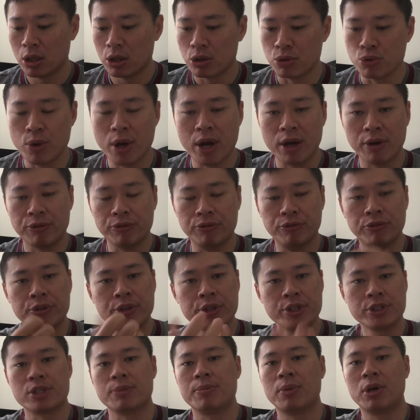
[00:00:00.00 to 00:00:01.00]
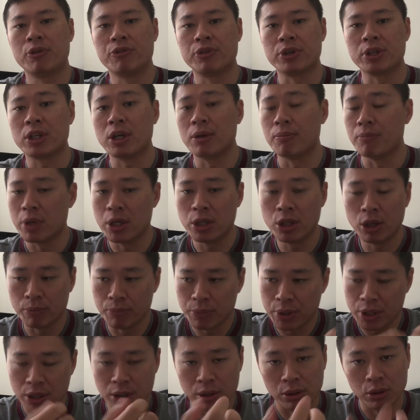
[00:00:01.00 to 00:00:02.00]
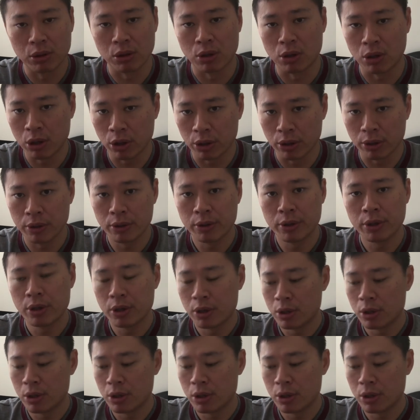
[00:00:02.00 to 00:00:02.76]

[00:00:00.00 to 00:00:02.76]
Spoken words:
You have this amount of income, may not be a lot,